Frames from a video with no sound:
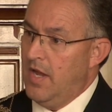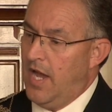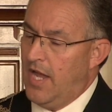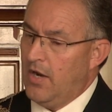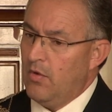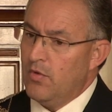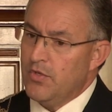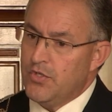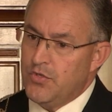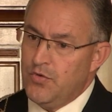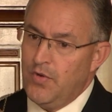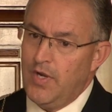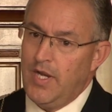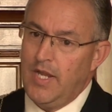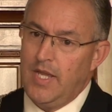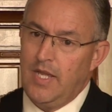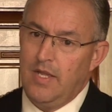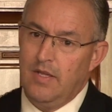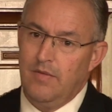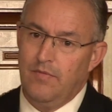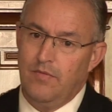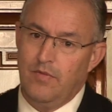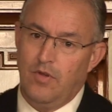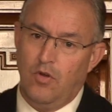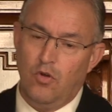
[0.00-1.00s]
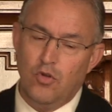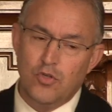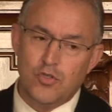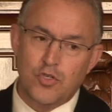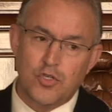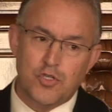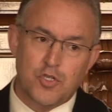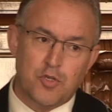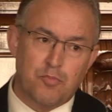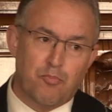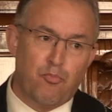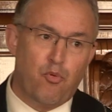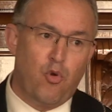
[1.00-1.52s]
And I was really also
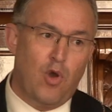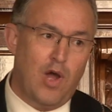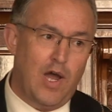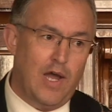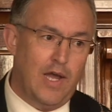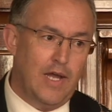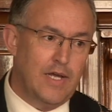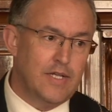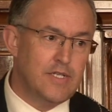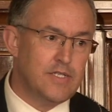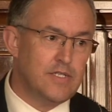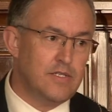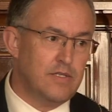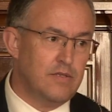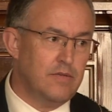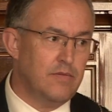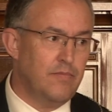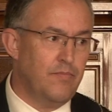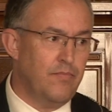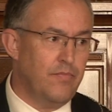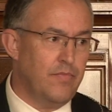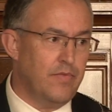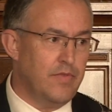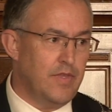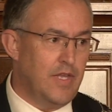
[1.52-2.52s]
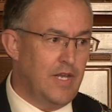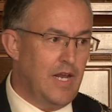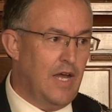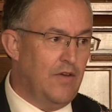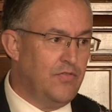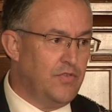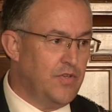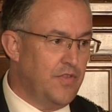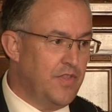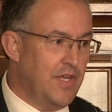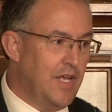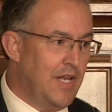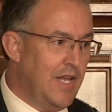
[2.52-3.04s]
surprised that
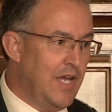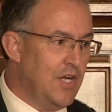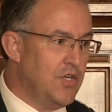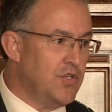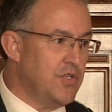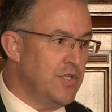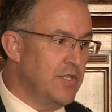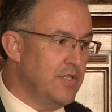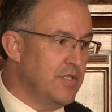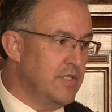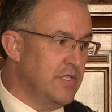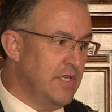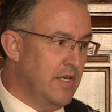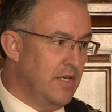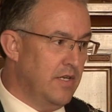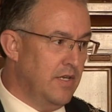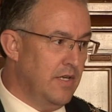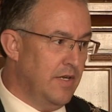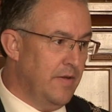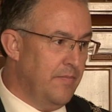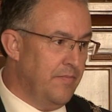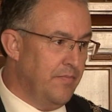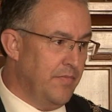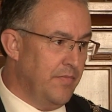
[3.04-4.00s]
after the elections in